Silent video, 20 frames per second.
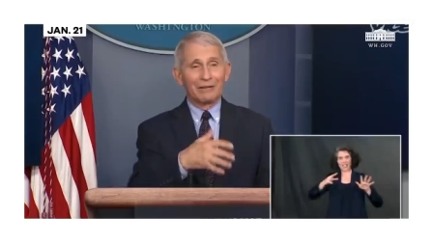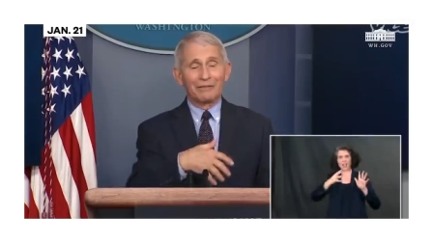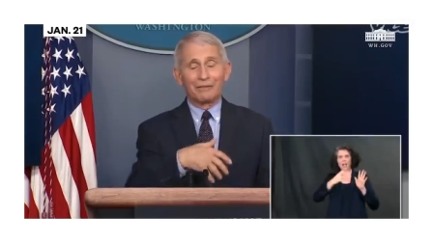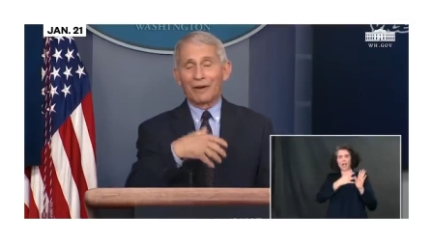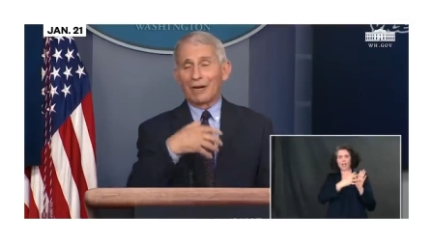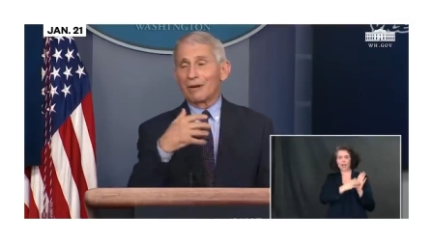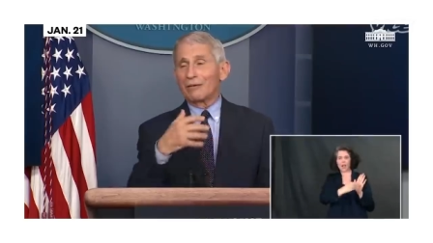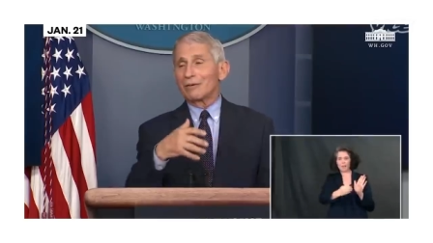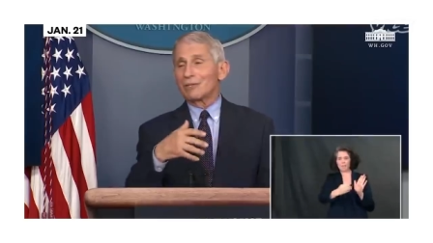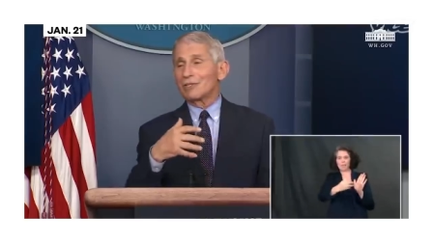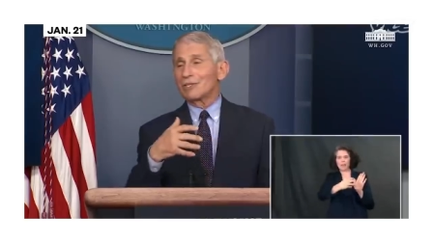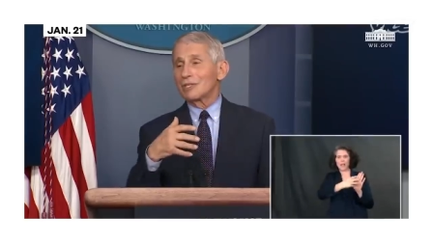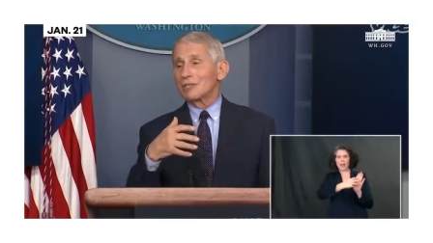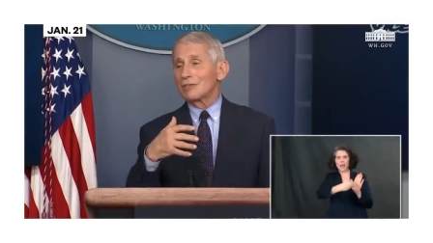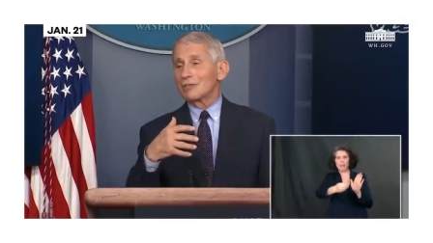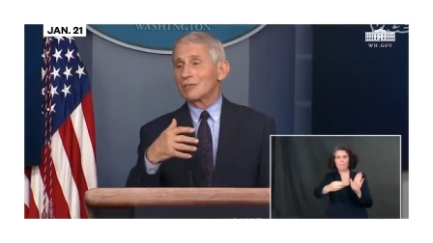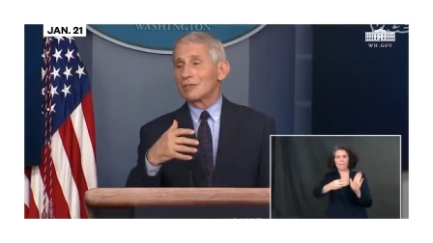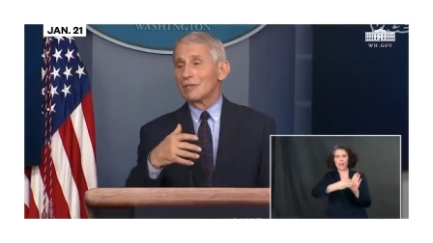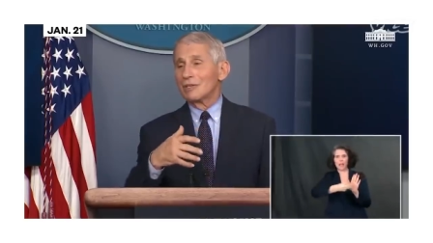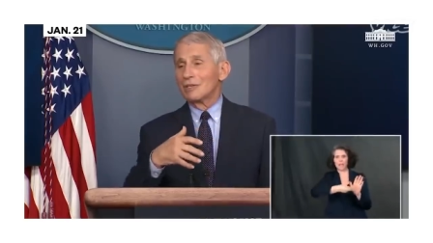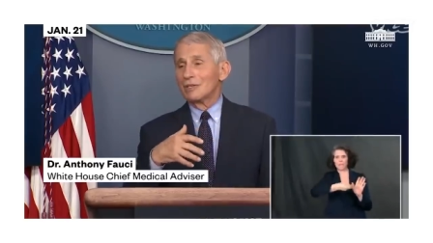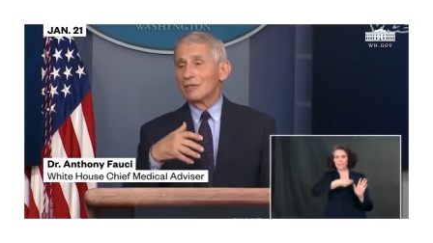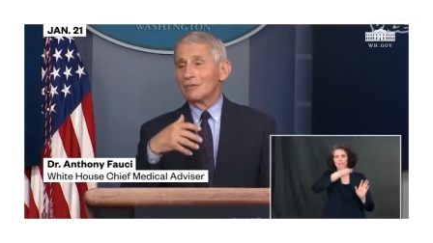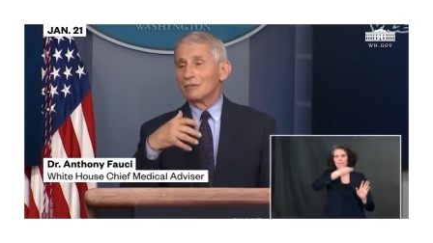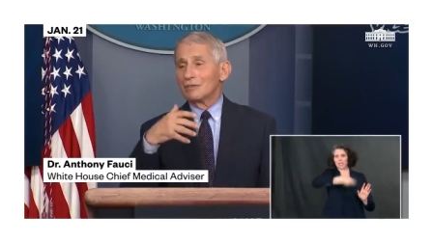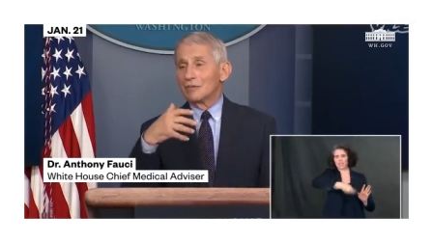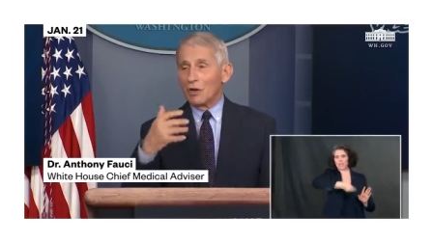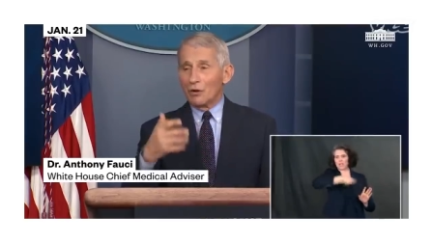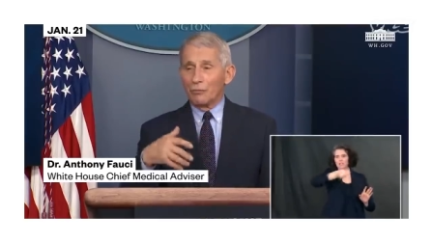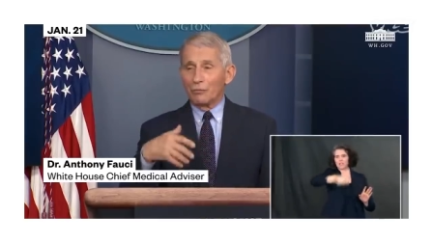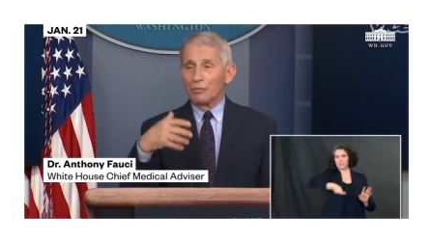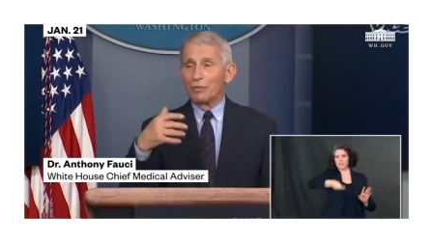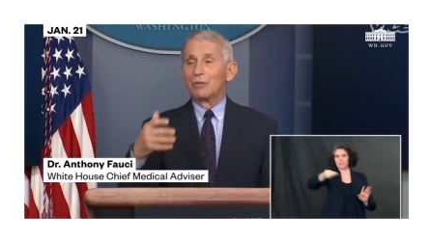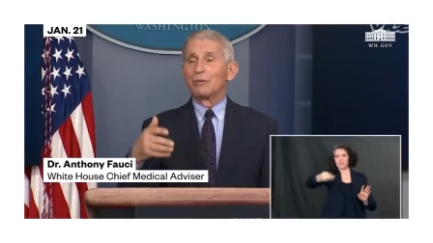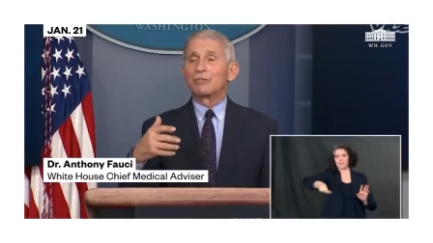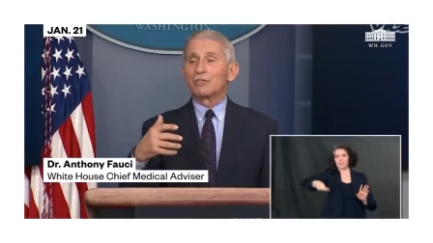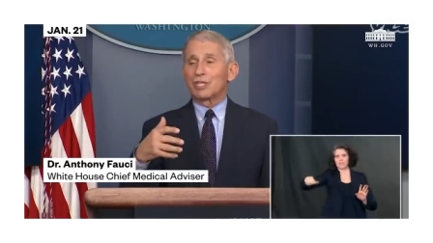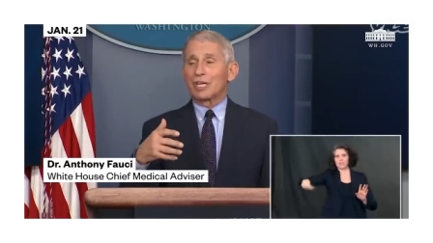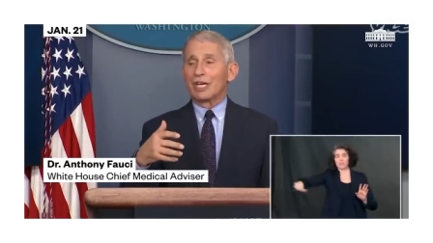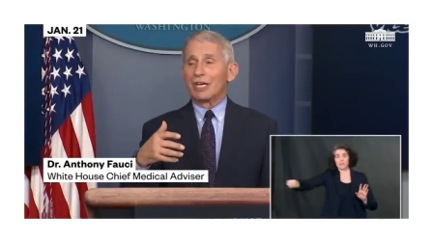Viruses don't
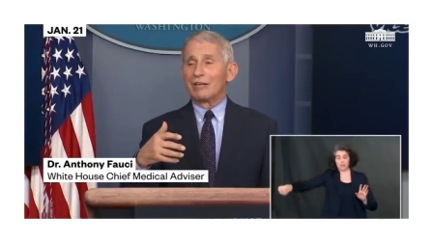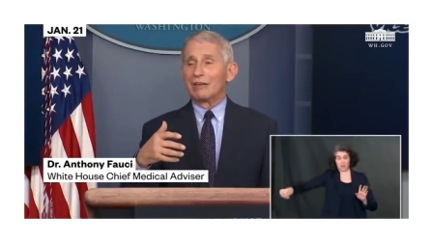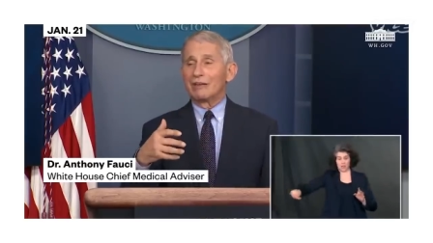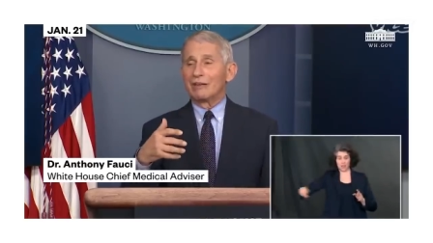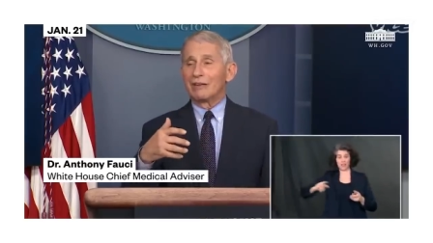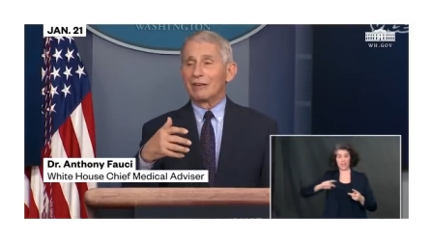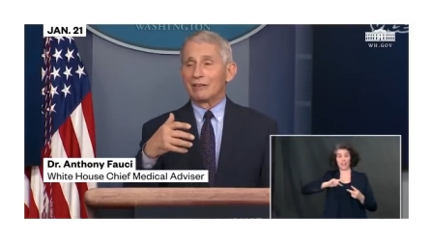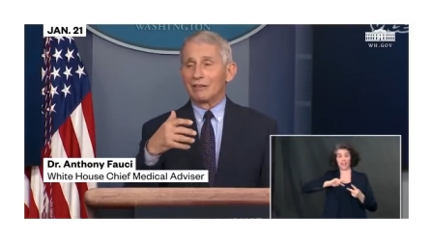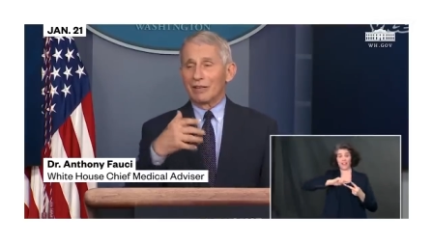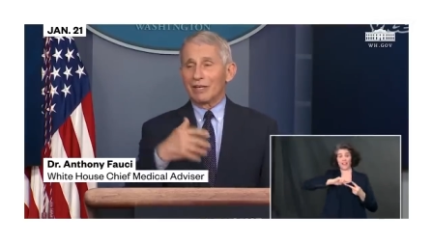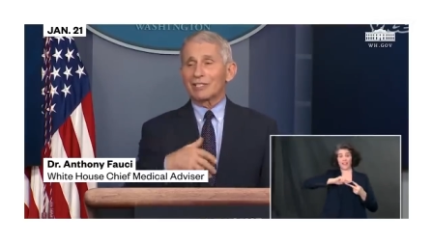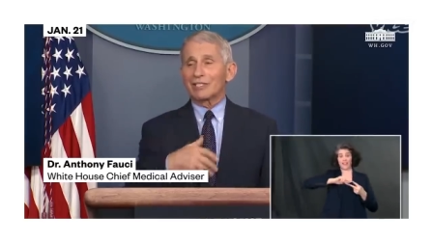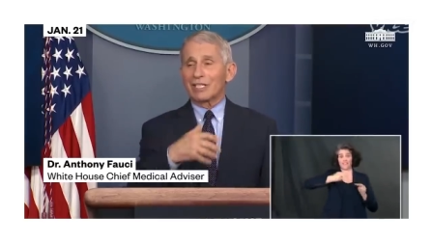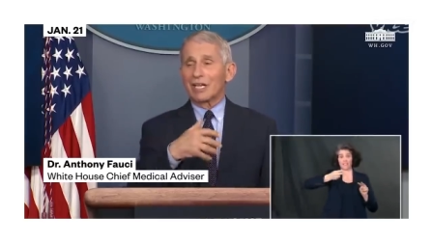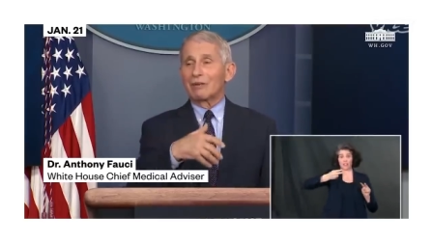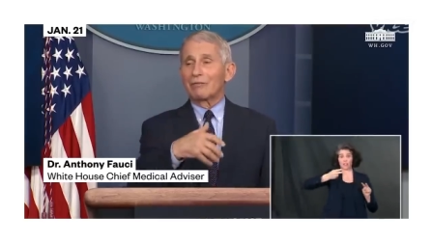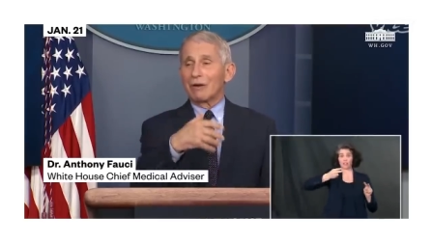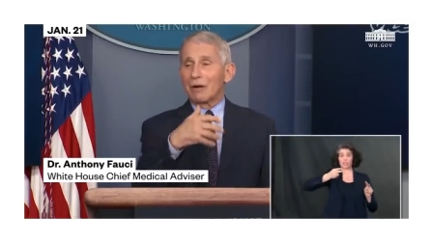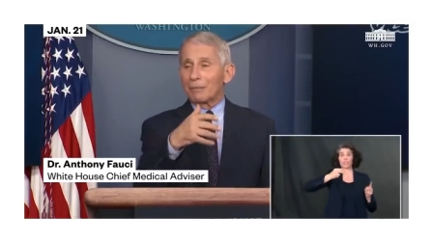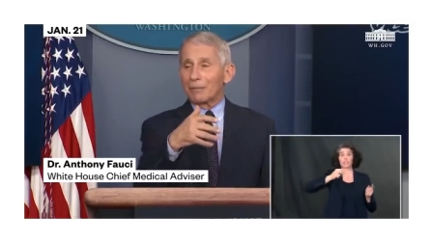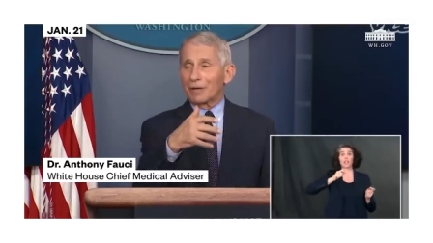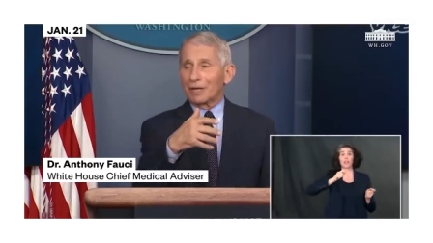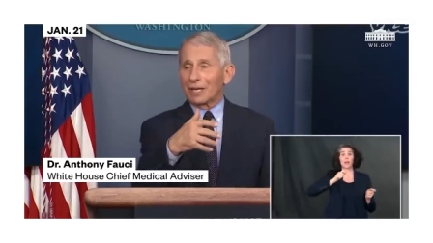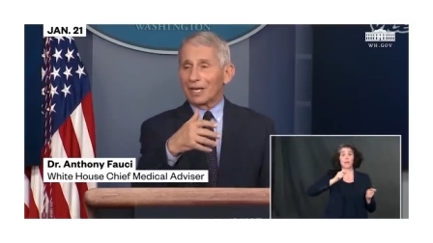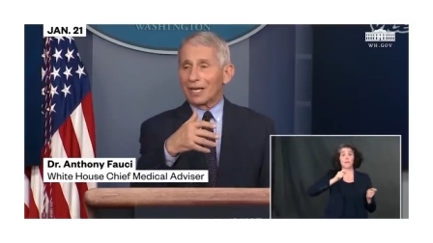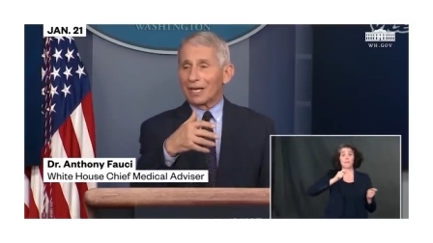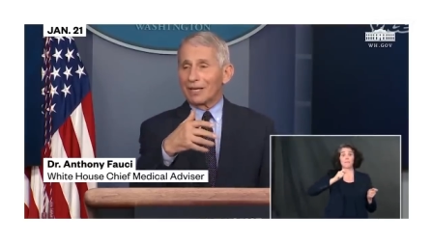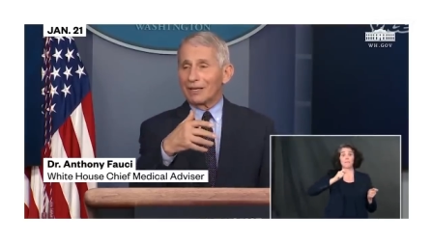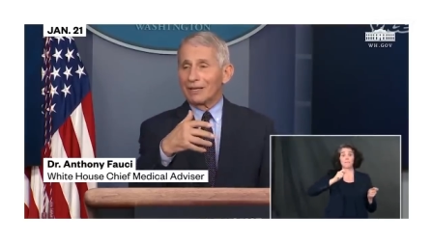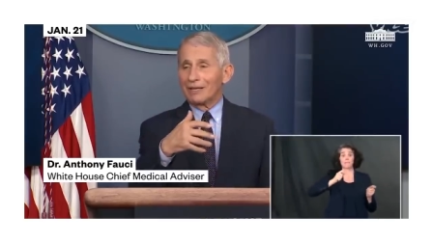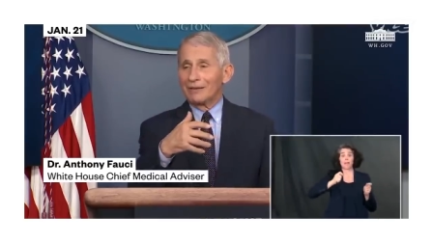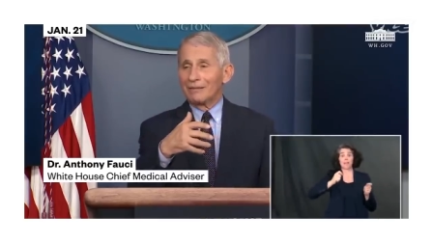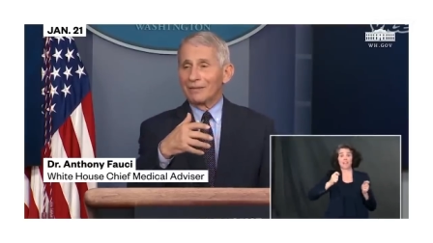mutate unless they replicate.